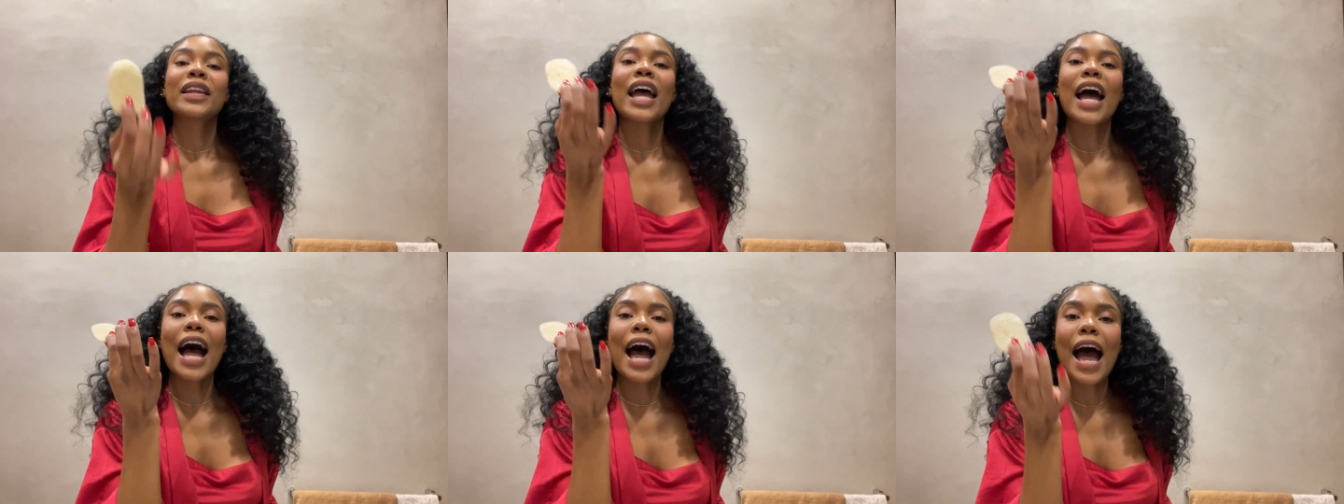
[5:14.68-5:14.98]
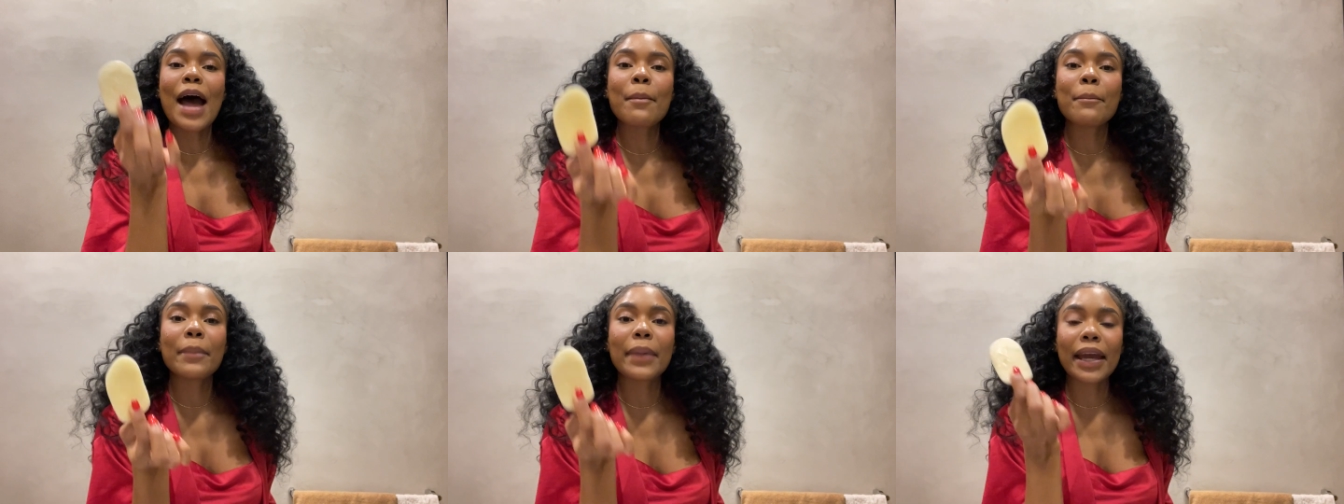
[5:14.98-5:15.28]

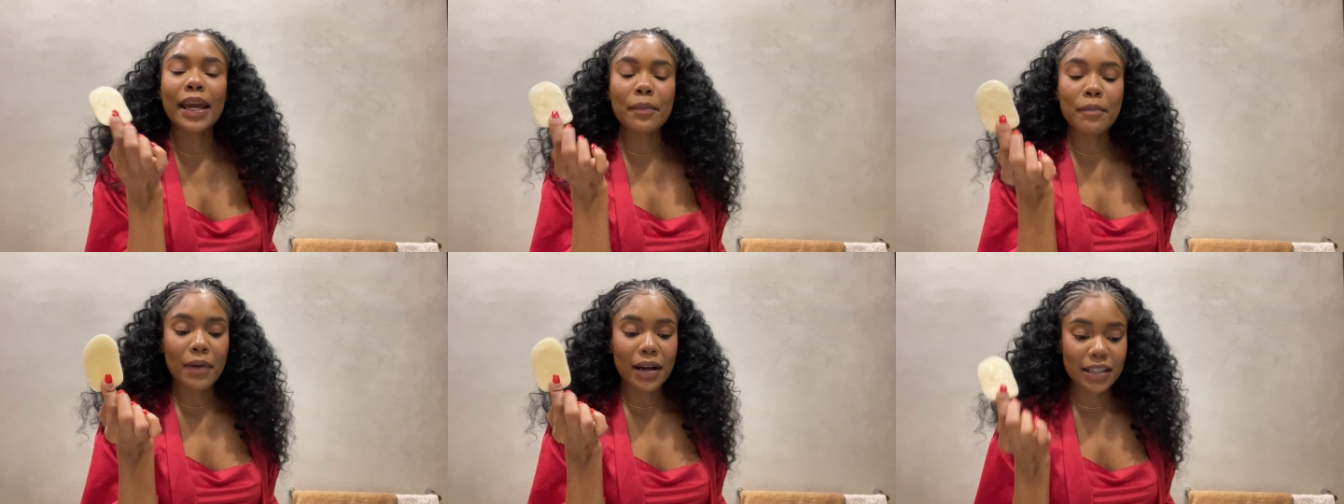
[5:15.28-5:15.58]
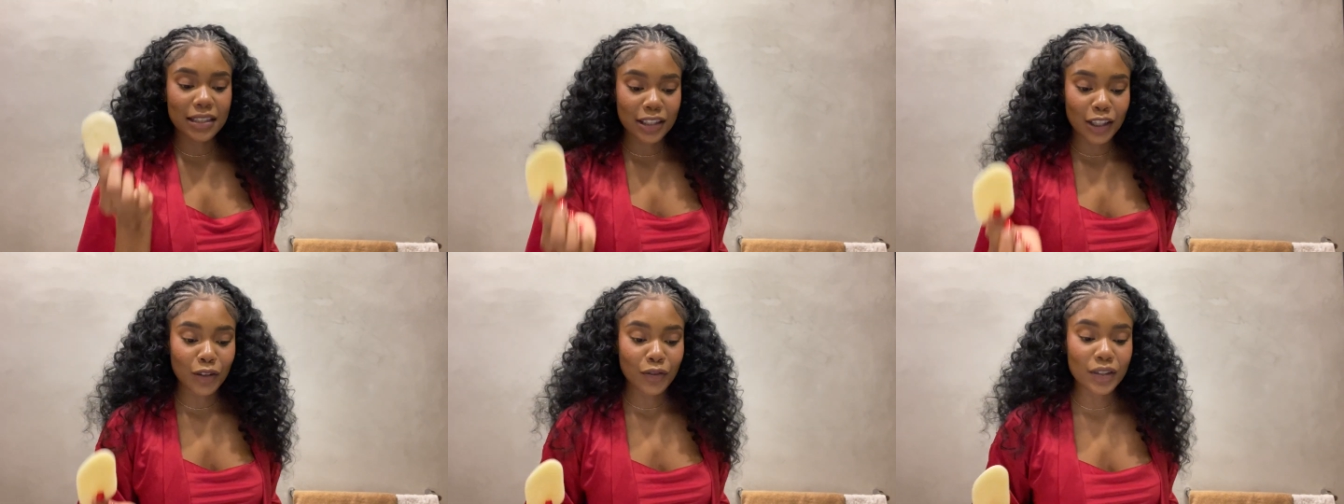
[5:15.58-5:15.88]
I made
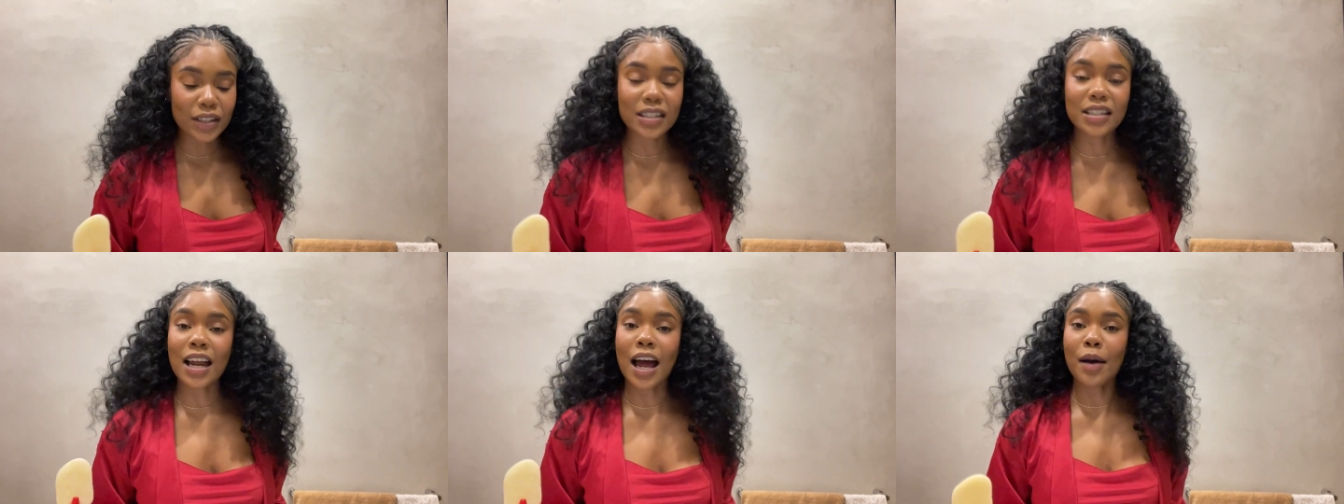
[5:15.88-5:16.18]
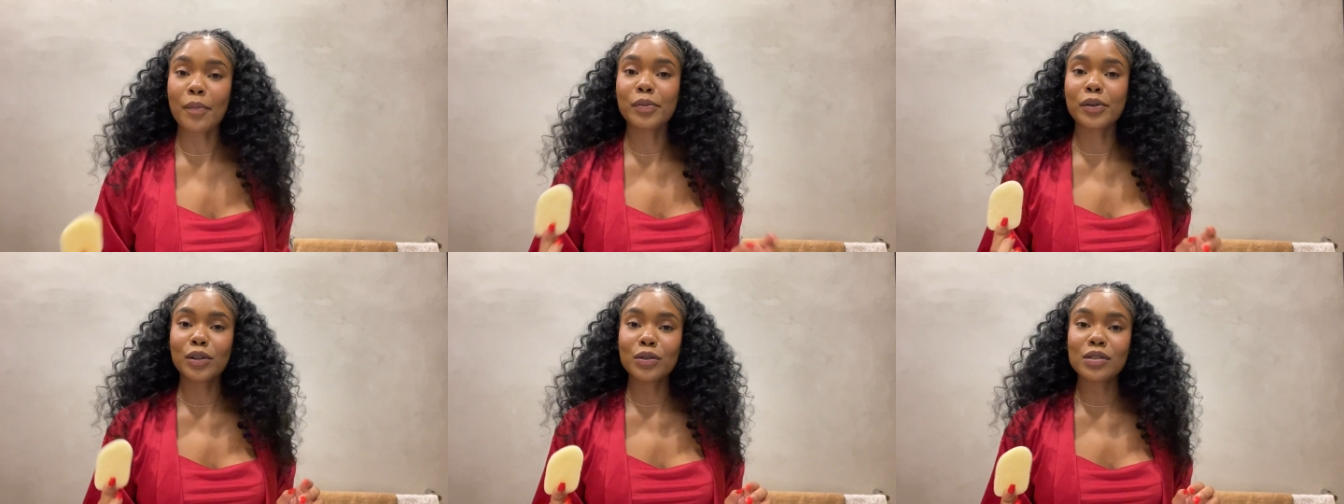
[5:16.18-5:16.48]
myself
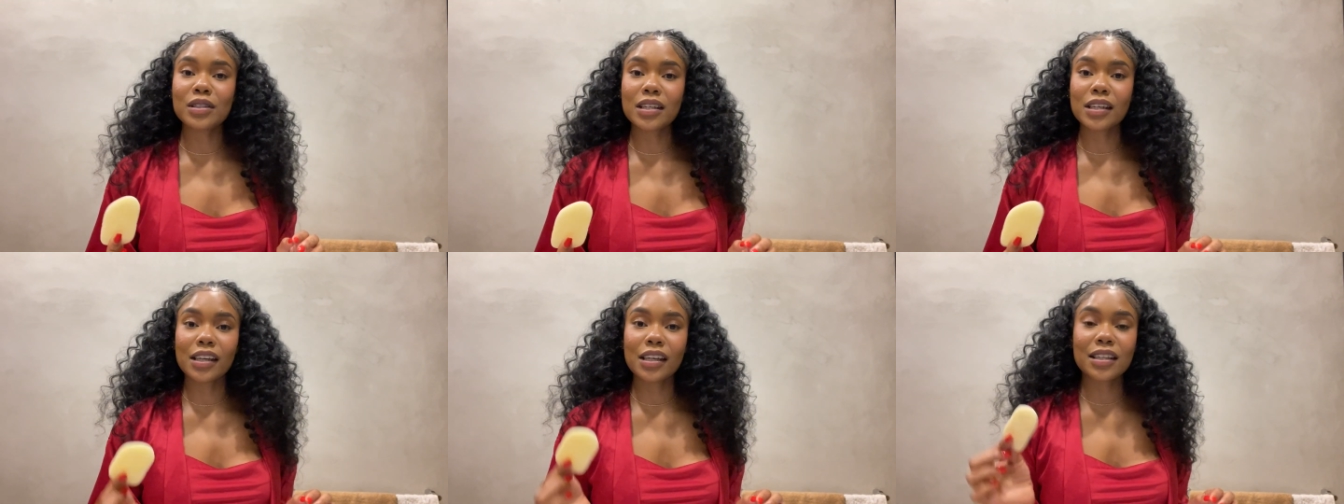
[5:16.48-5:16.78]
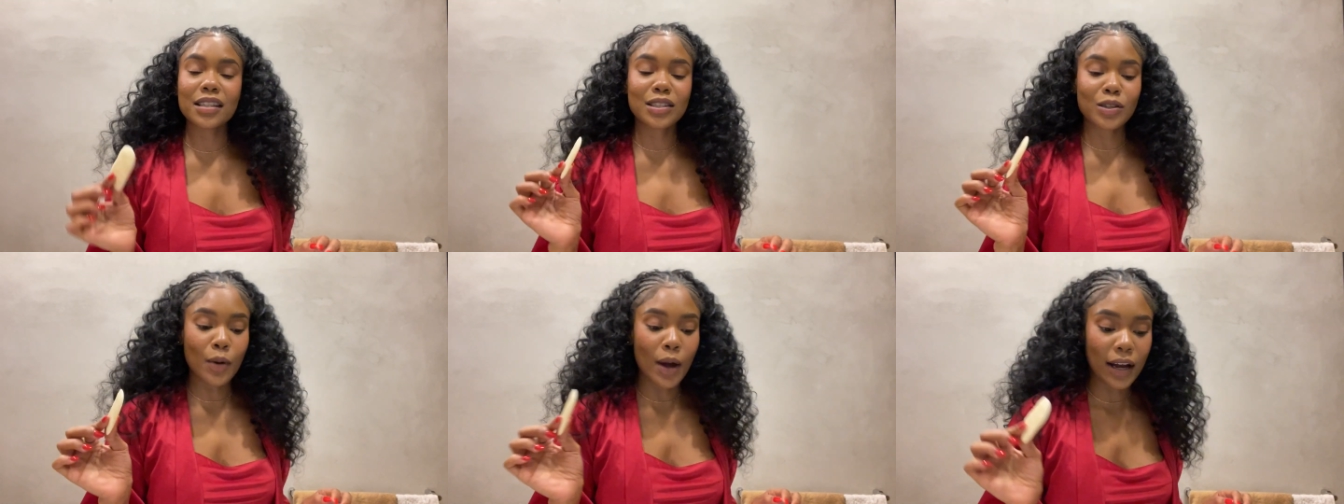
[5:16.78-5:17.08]
stop using
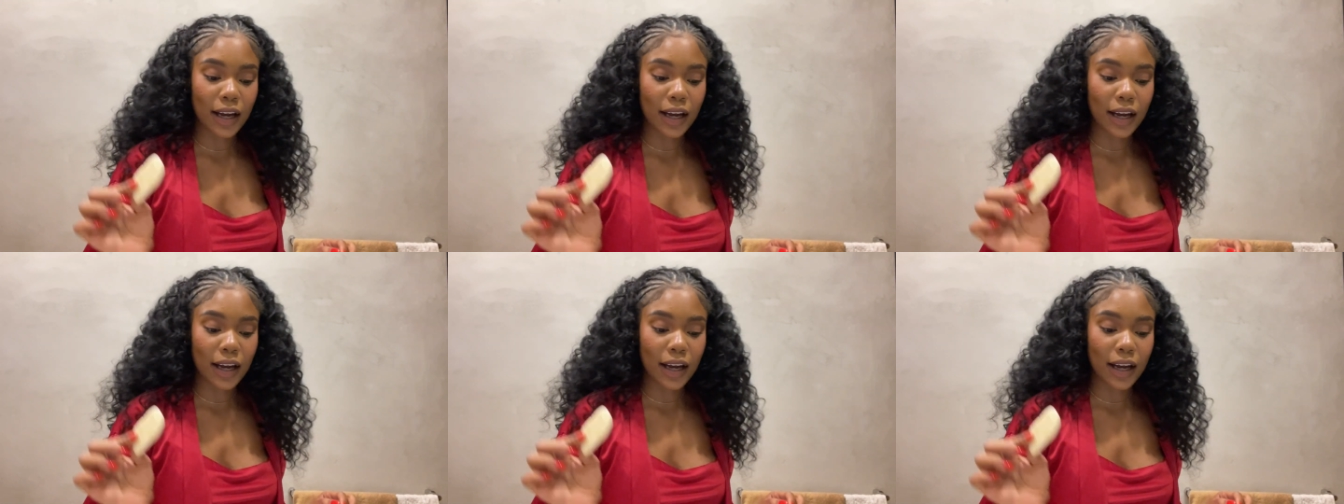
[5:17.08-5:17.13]
it so